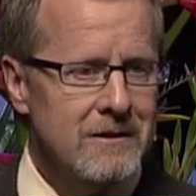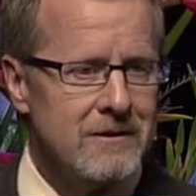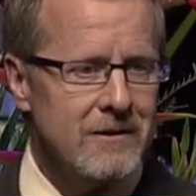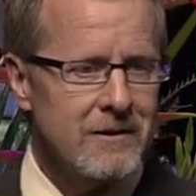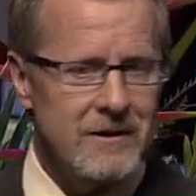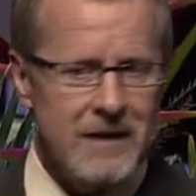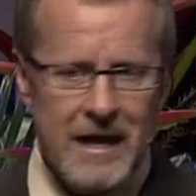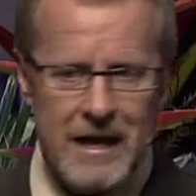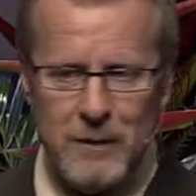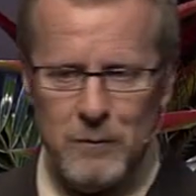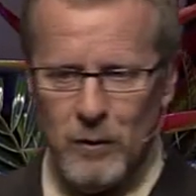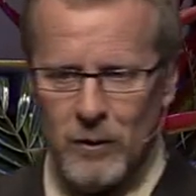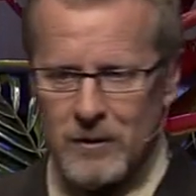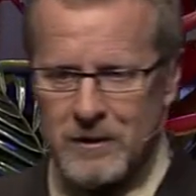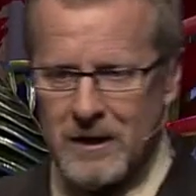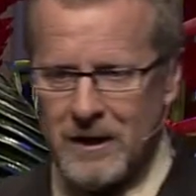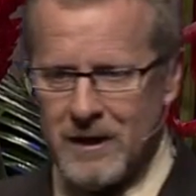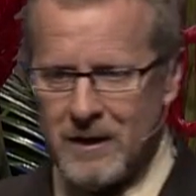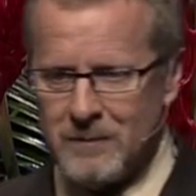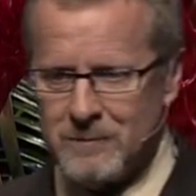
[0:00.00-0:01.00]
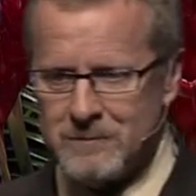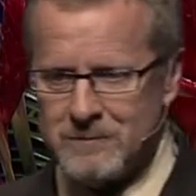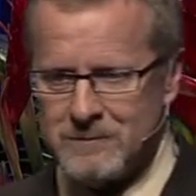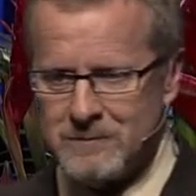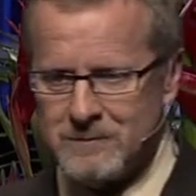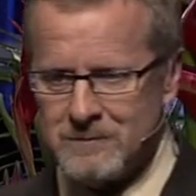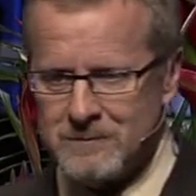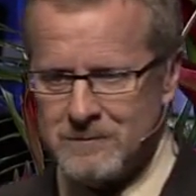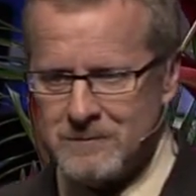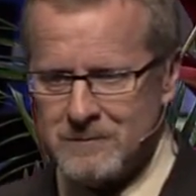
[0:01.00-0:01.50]
the day will come
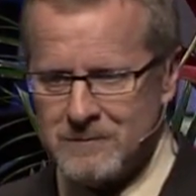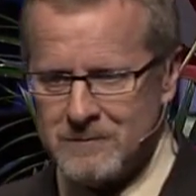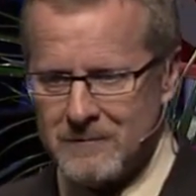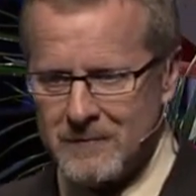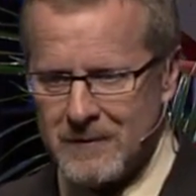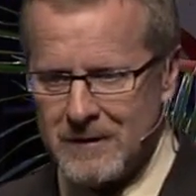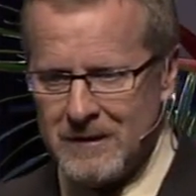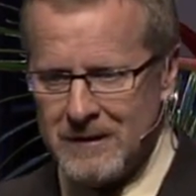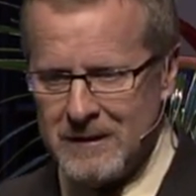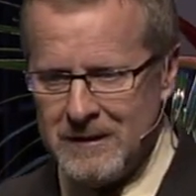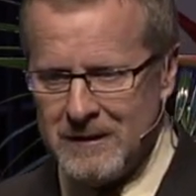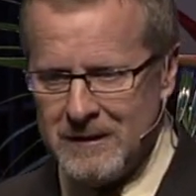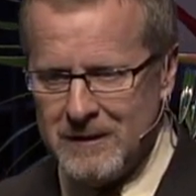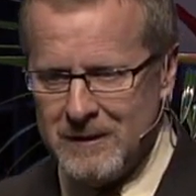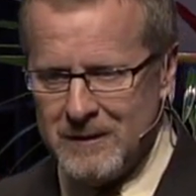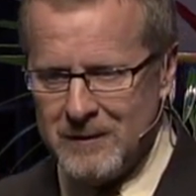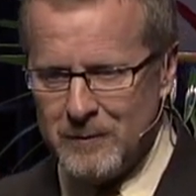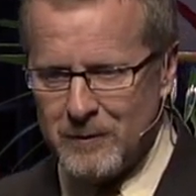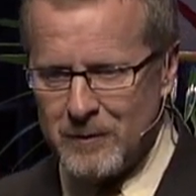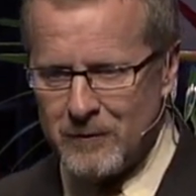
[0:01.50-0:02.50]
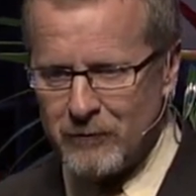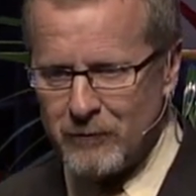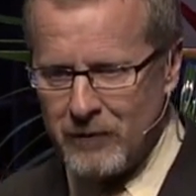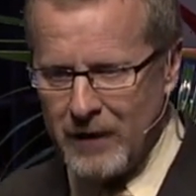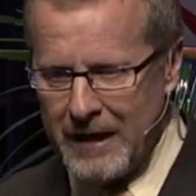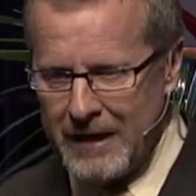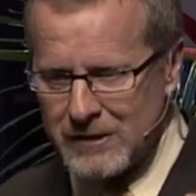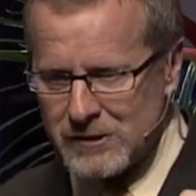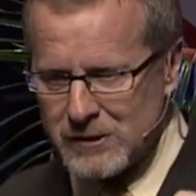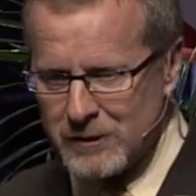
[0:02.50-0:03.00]
when
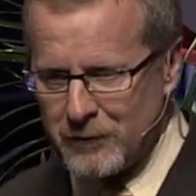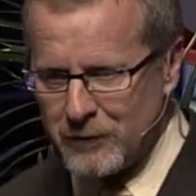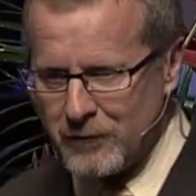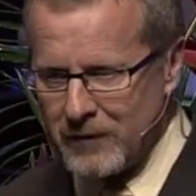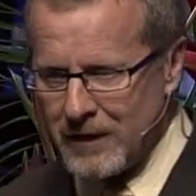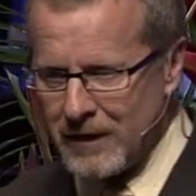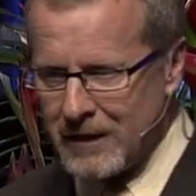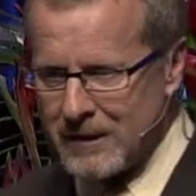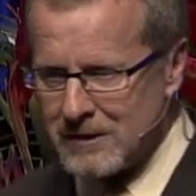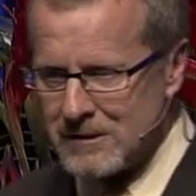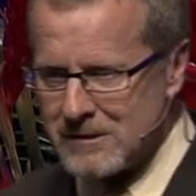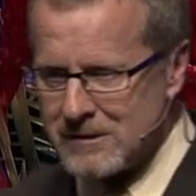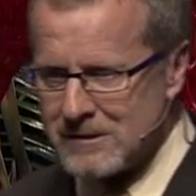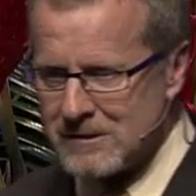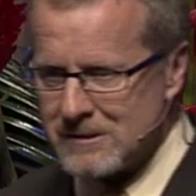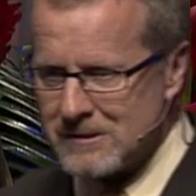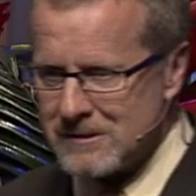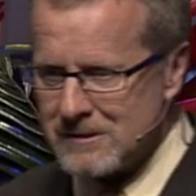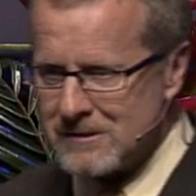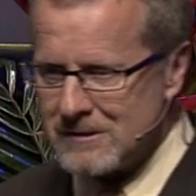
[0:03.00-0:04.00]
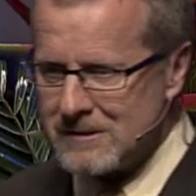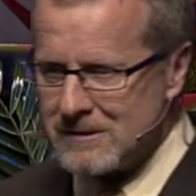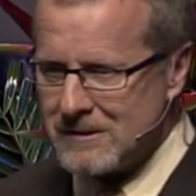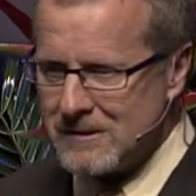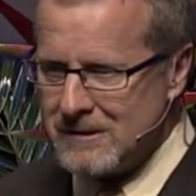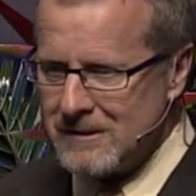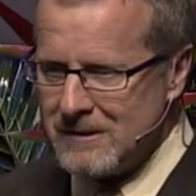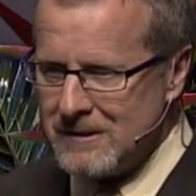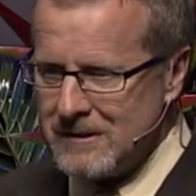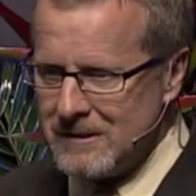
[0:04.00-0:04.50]
face to face,
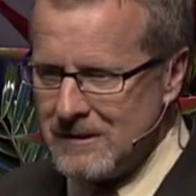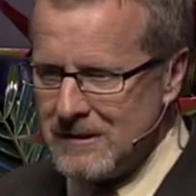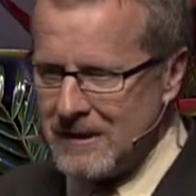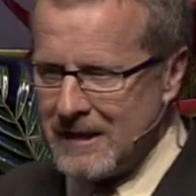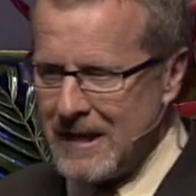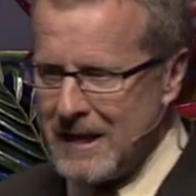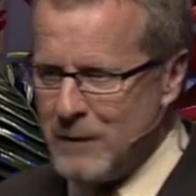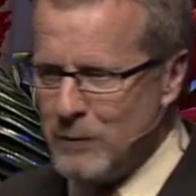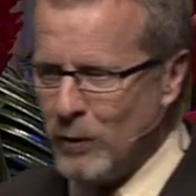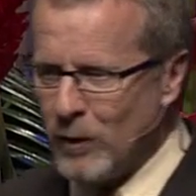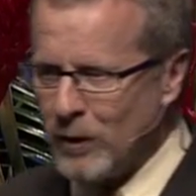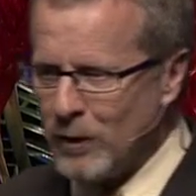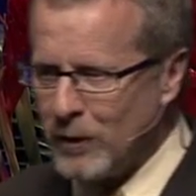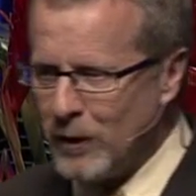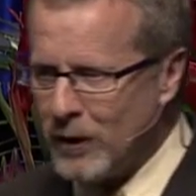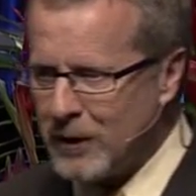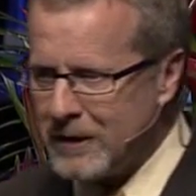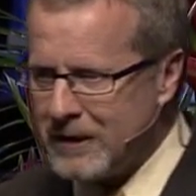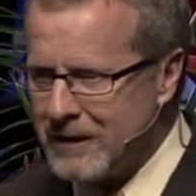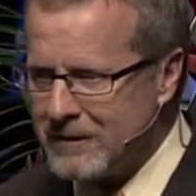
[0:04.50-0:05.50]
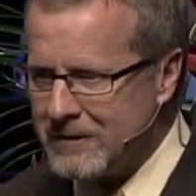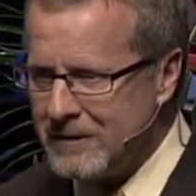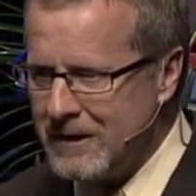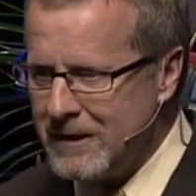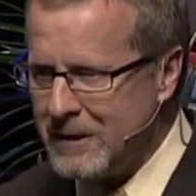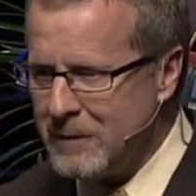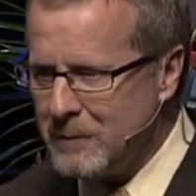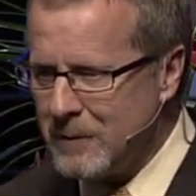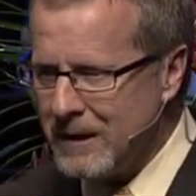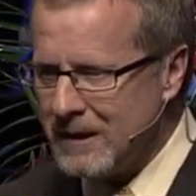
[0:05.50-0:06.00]
He will look at
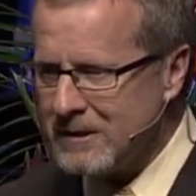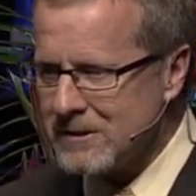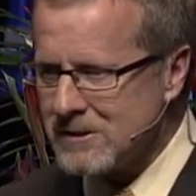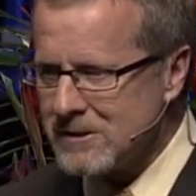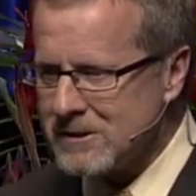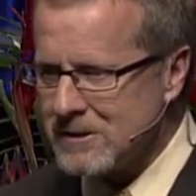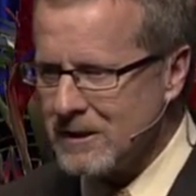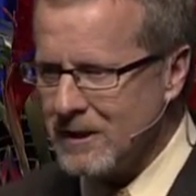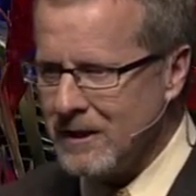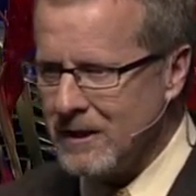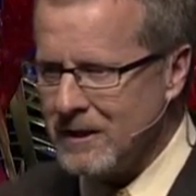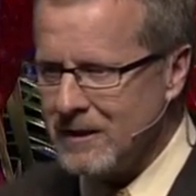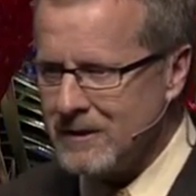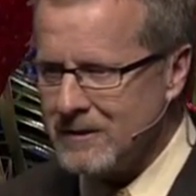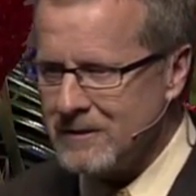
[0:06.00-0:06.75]
them and say,